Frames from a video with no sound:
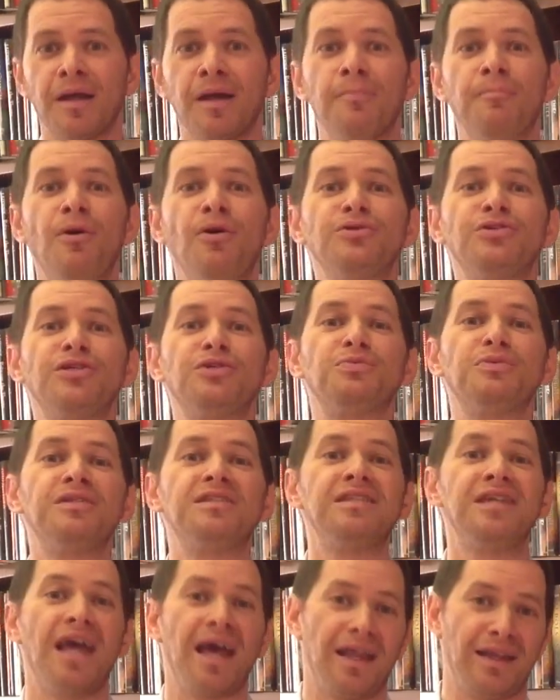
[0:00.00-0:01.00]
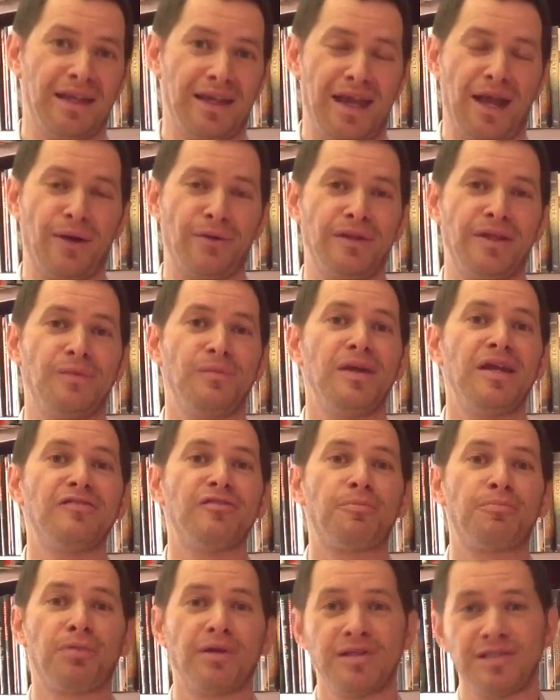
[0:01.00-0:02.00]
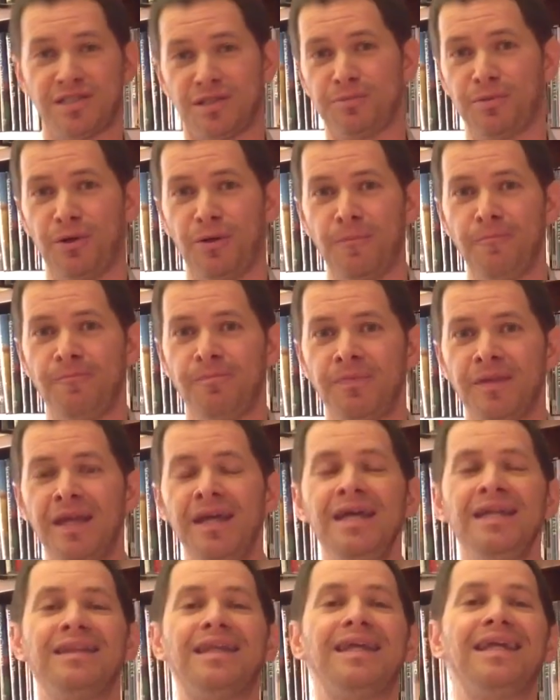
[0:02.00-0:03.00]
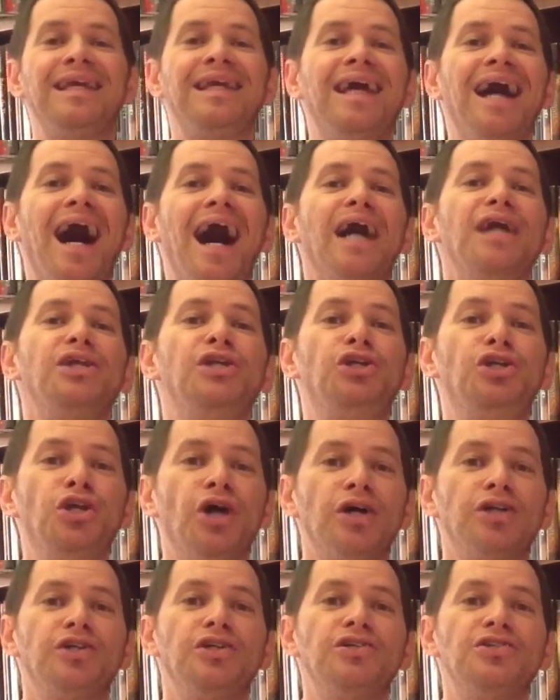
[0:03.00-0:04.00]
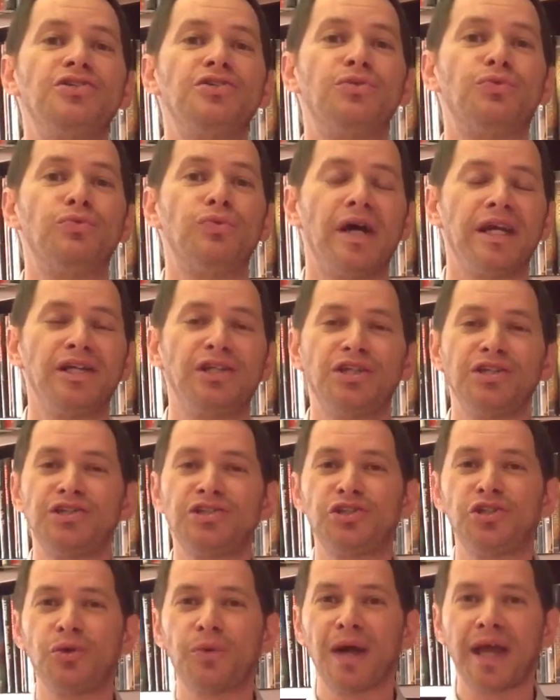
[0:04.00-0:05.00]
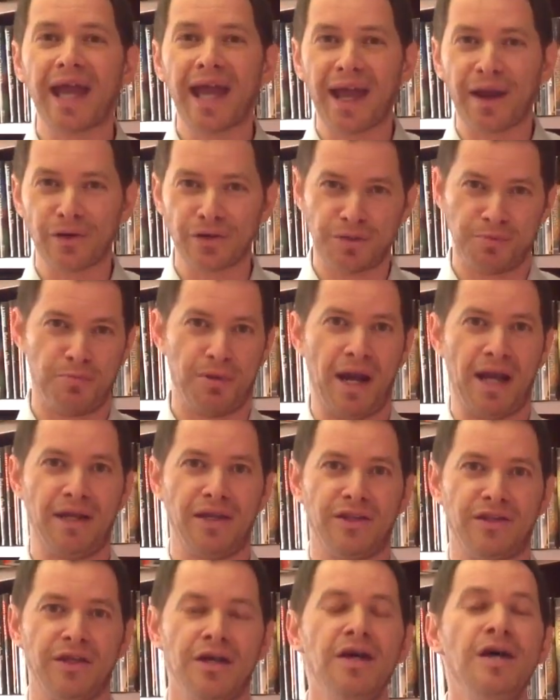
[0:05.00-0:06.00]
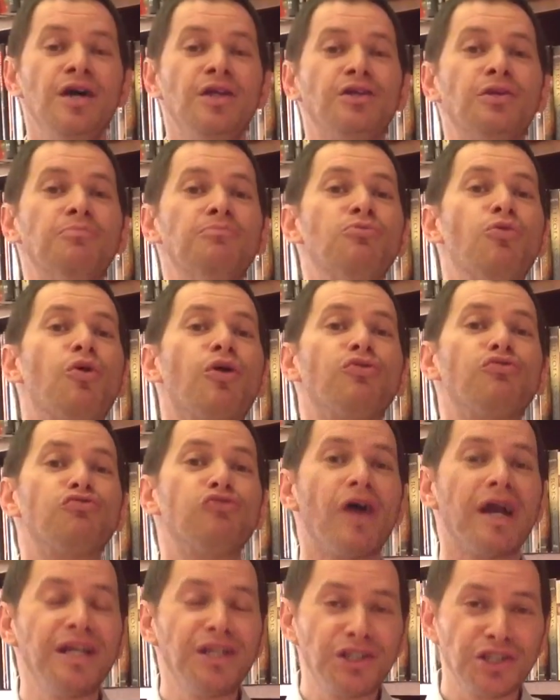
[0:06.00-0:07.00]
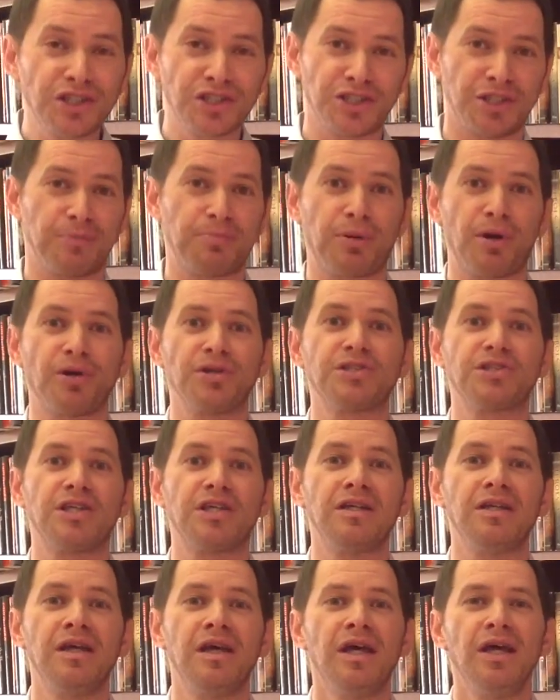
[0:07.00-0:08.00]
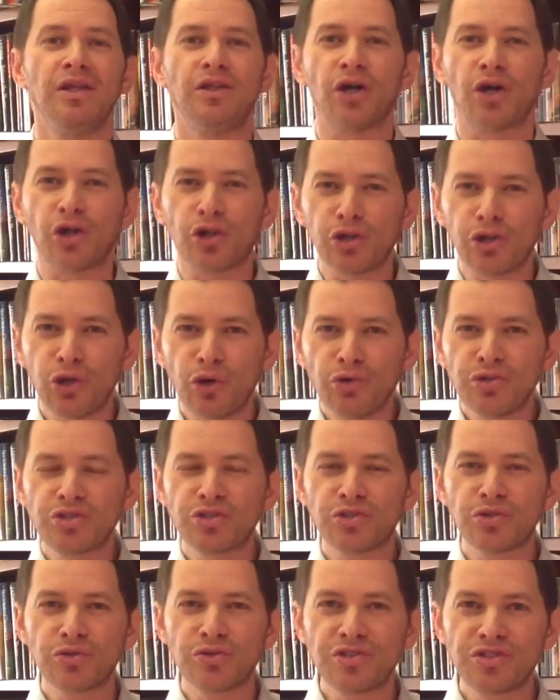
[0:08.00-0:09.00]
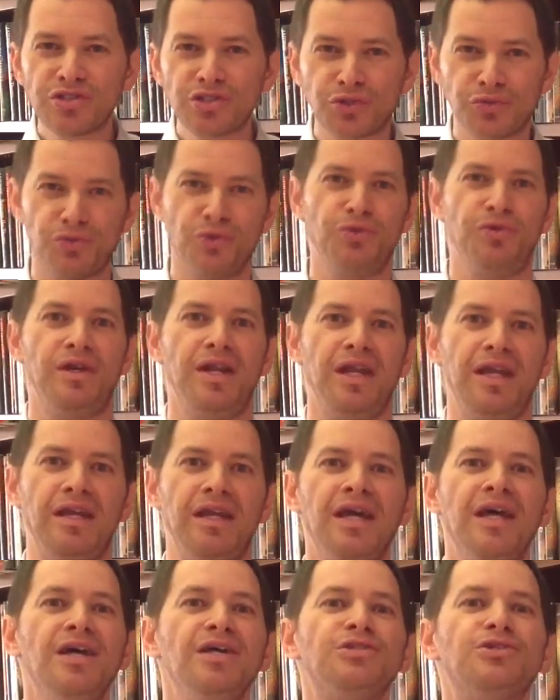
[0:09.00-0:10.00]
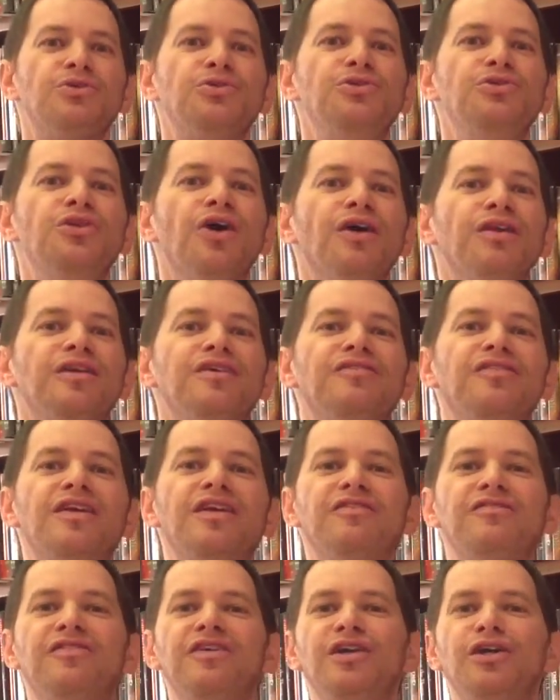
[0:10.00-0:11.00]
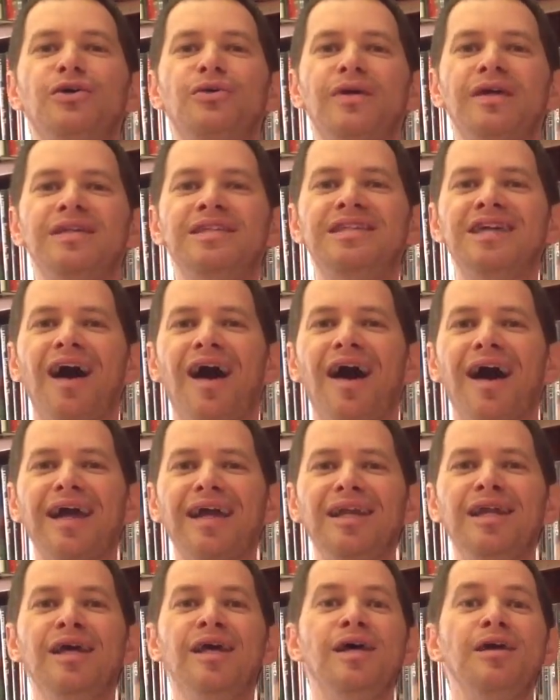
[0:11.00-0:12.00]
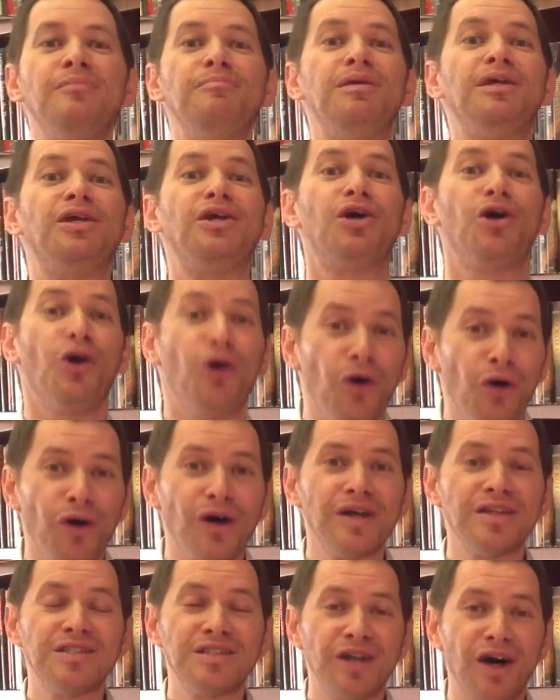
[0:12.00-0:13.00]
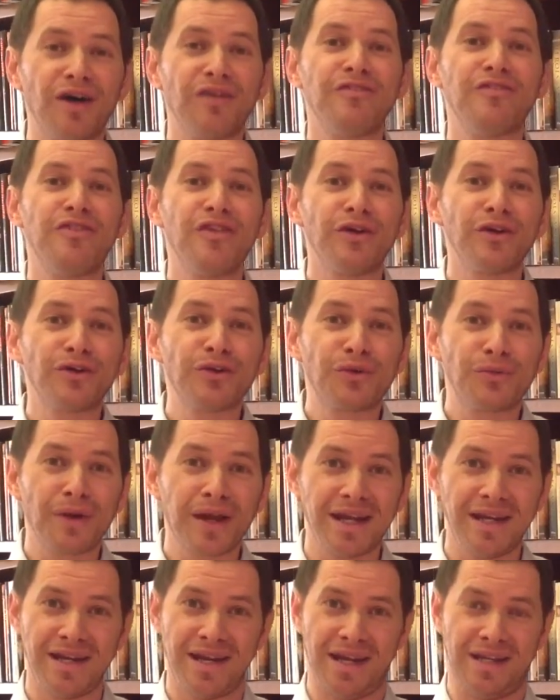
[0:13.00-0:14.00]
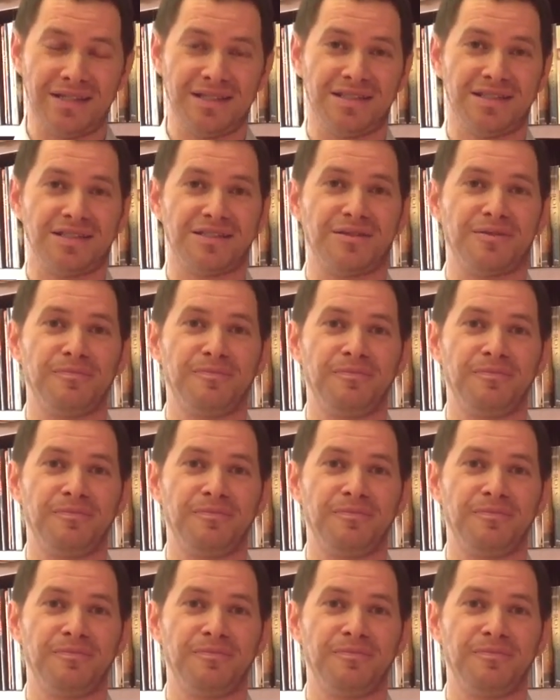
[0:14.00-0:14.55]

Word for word: Moses was telling Aaron that we have a principle, that God judges the righteous to a hair's breadth. The more righteous the person, the closer the scrutiny. So Nadav and Avihu had died because of their greatness.